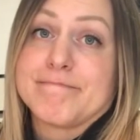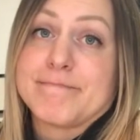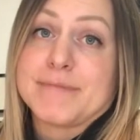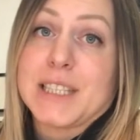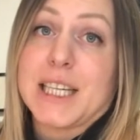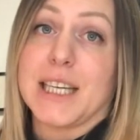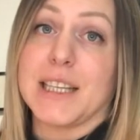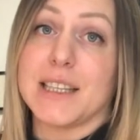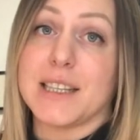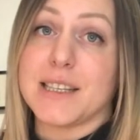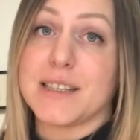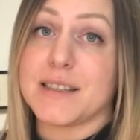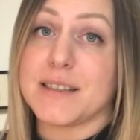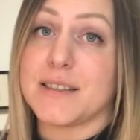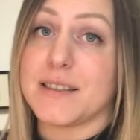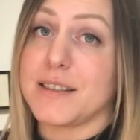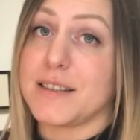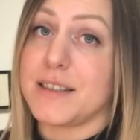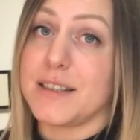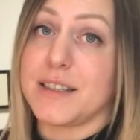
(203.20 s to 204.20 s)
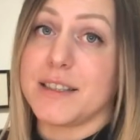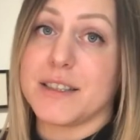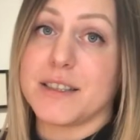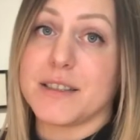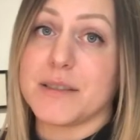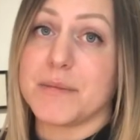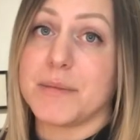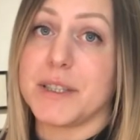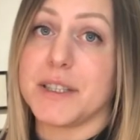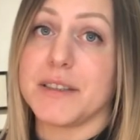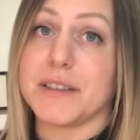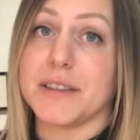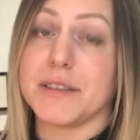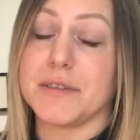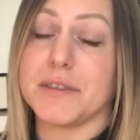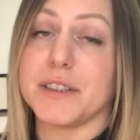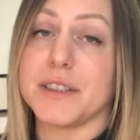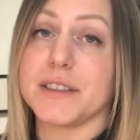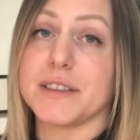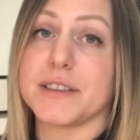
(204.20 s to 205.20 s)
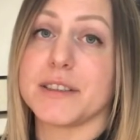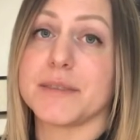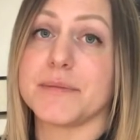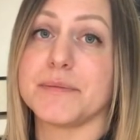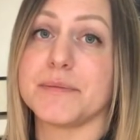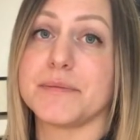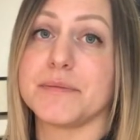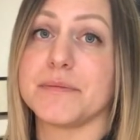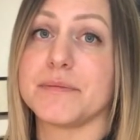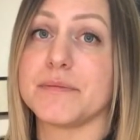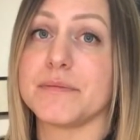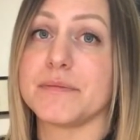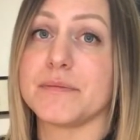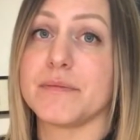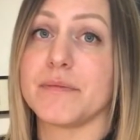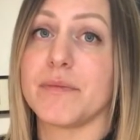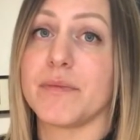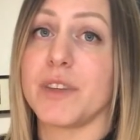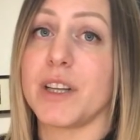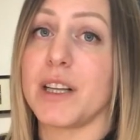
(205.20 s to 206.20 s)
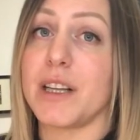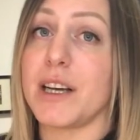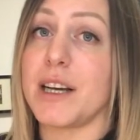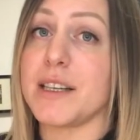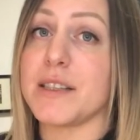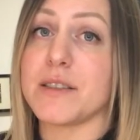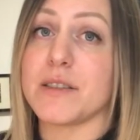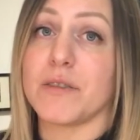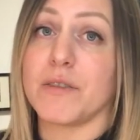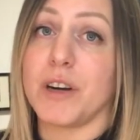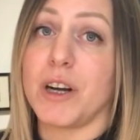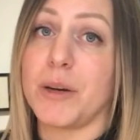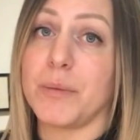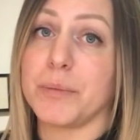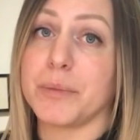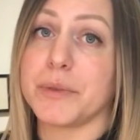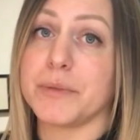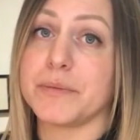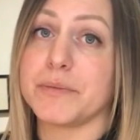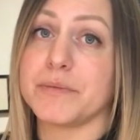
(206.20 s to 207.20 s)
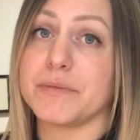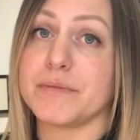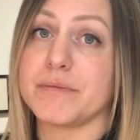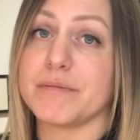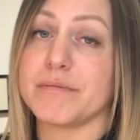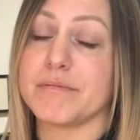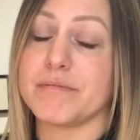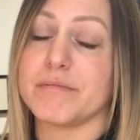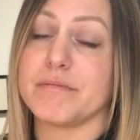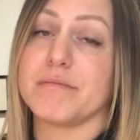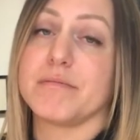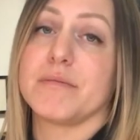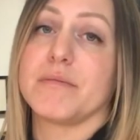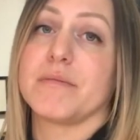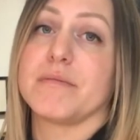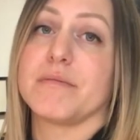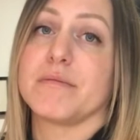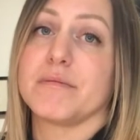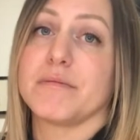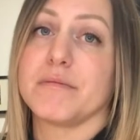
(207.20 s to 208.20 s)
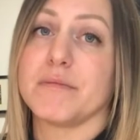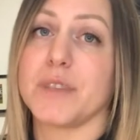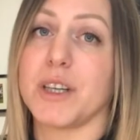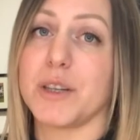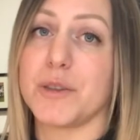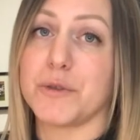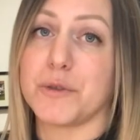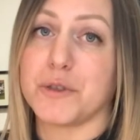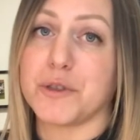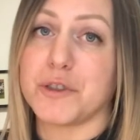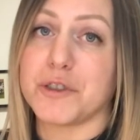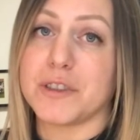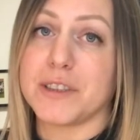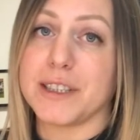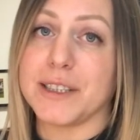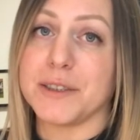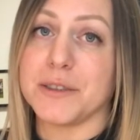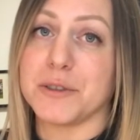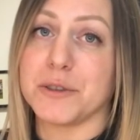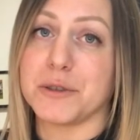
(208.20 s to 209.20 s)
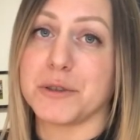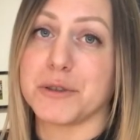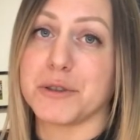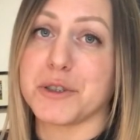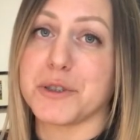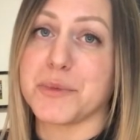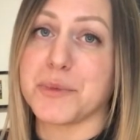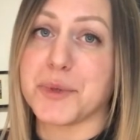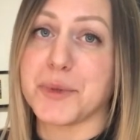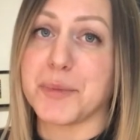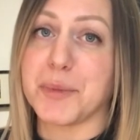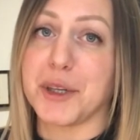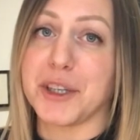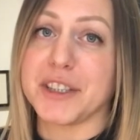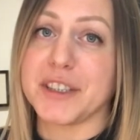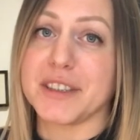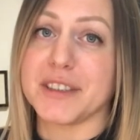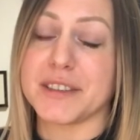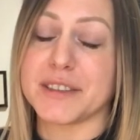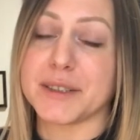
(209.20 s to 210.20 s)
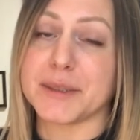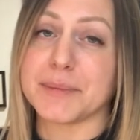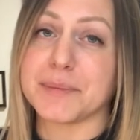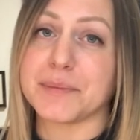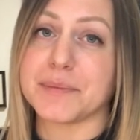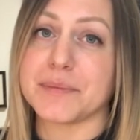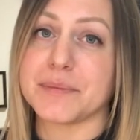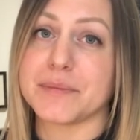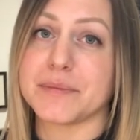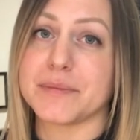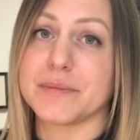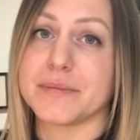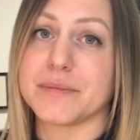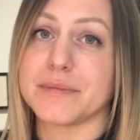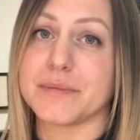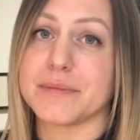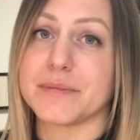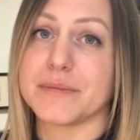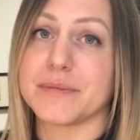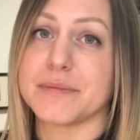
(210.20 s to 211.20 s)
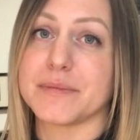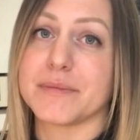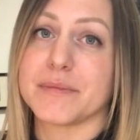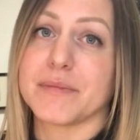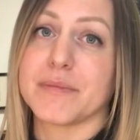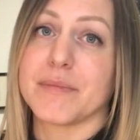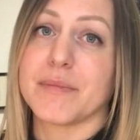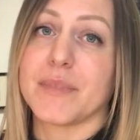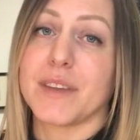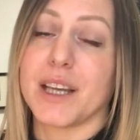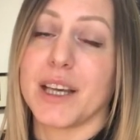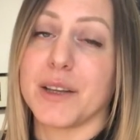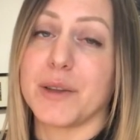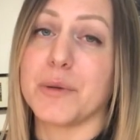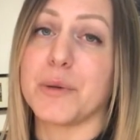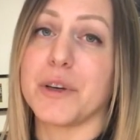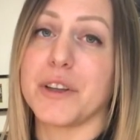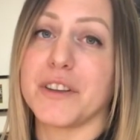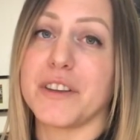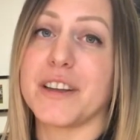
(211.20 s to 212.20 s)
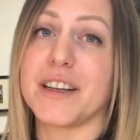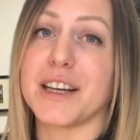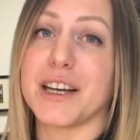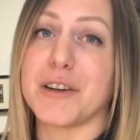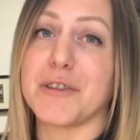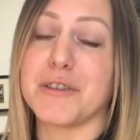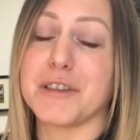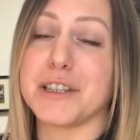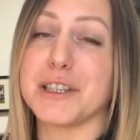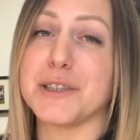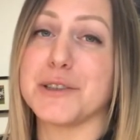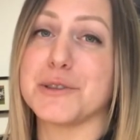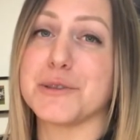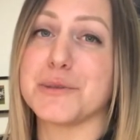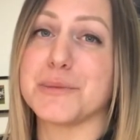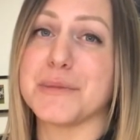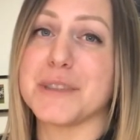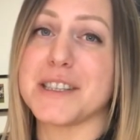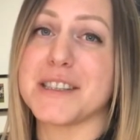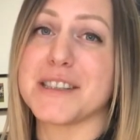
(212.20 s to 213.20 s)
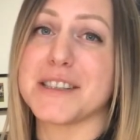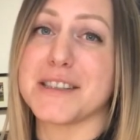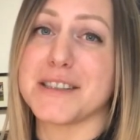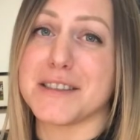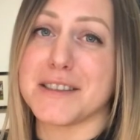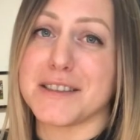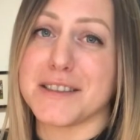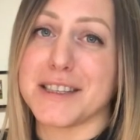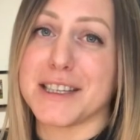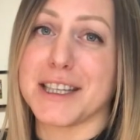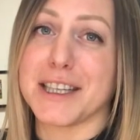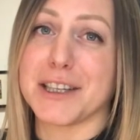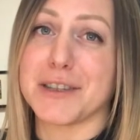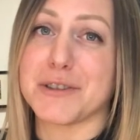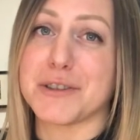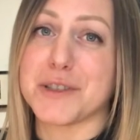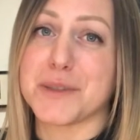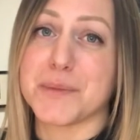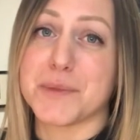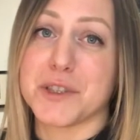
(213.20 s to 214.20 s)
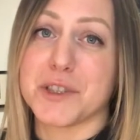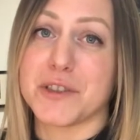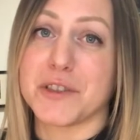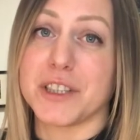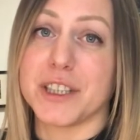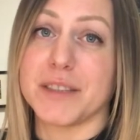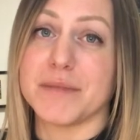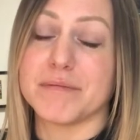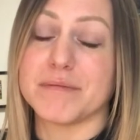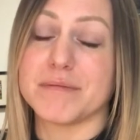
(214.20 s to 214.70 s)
Alas, this year is a bit different. The lights are up. Unfortunately, no Christmas markets. And the one thing I really do miss is the singing Christmas tree.